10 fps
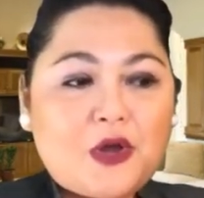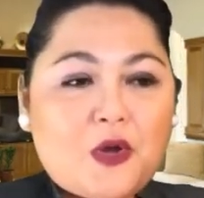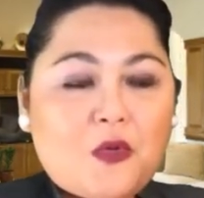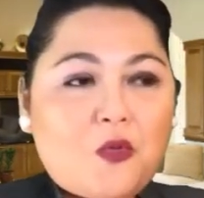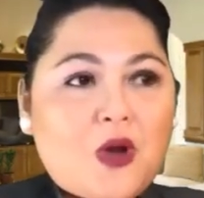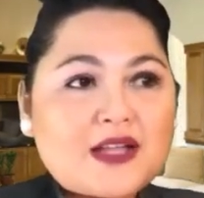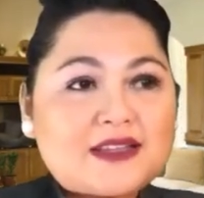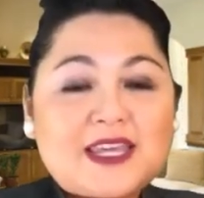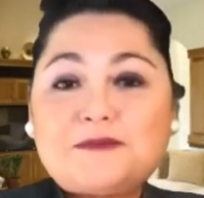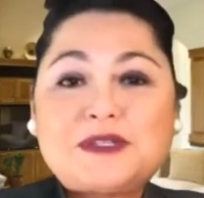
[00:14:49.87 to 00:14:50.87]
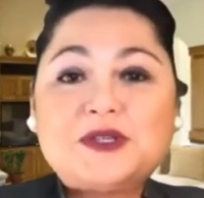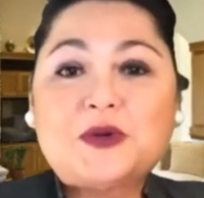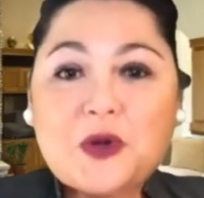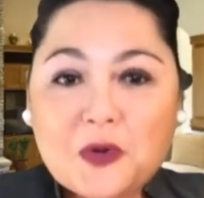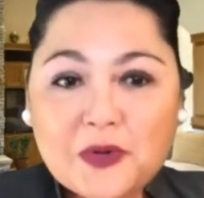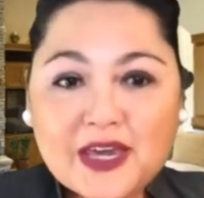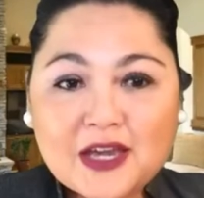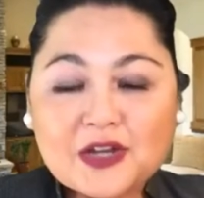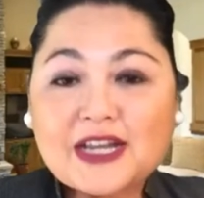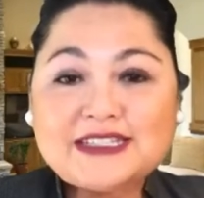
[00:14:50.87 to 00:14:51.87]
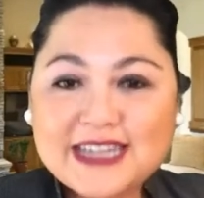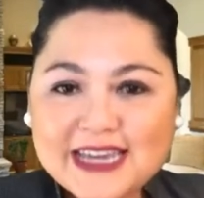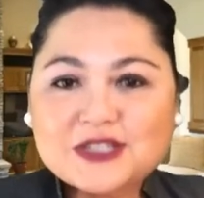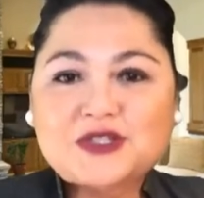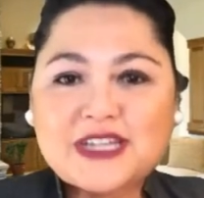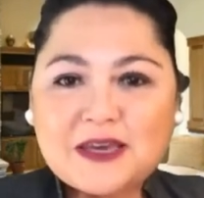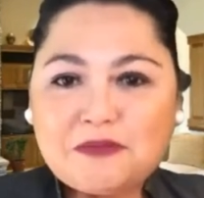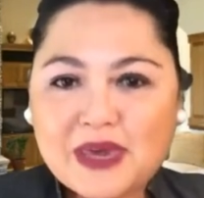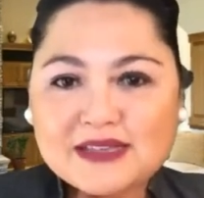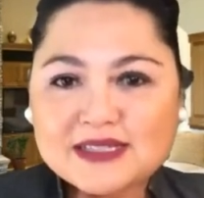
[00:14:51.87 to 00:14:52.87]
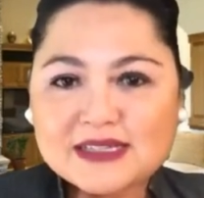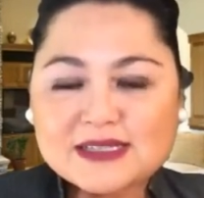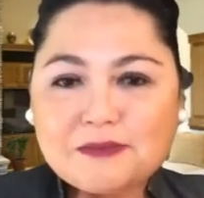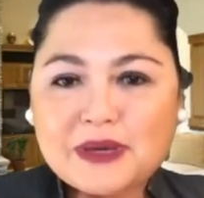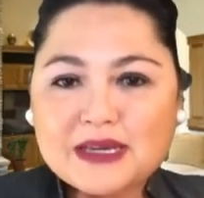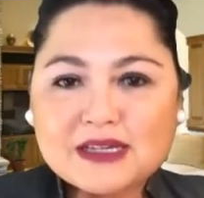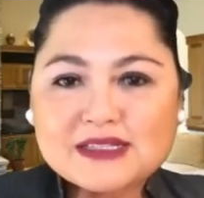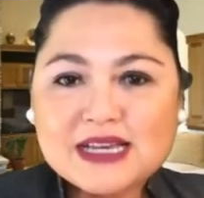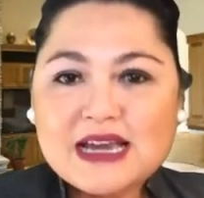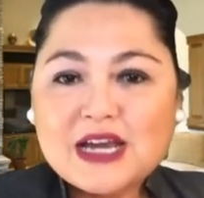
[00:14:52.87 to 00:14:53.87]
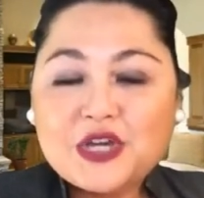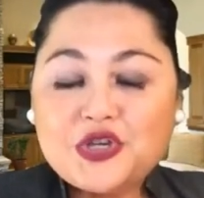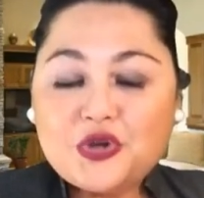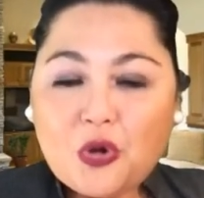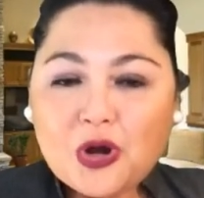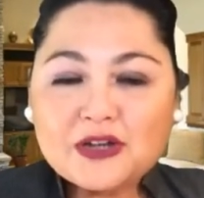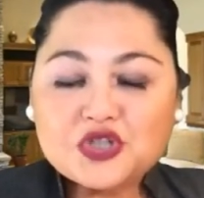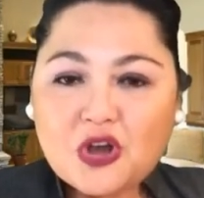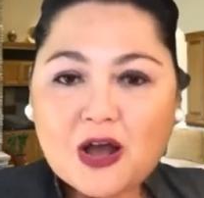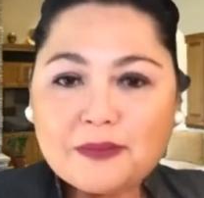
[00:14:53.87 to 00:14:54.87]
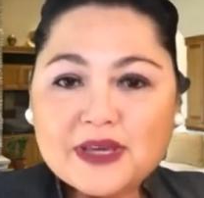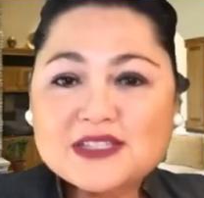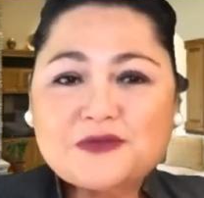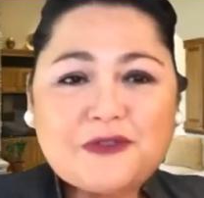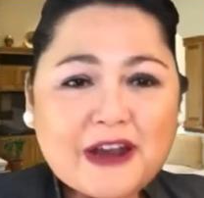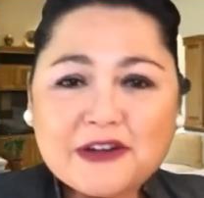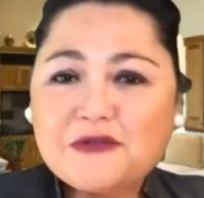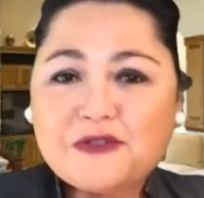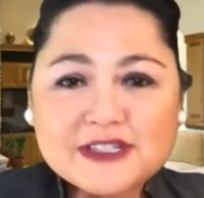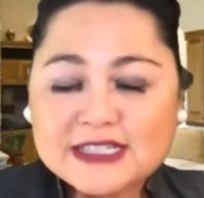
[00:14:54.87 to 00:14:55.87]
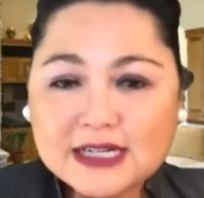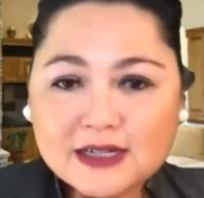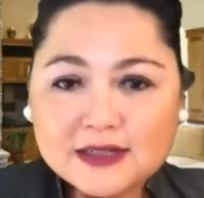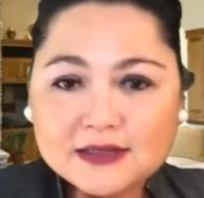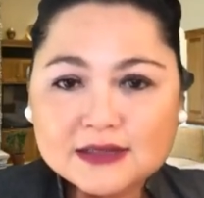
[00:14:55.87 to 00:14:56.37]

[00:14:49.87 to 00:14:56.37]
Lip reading: what keeps you going on a day-to-day basis, because your job is very physical.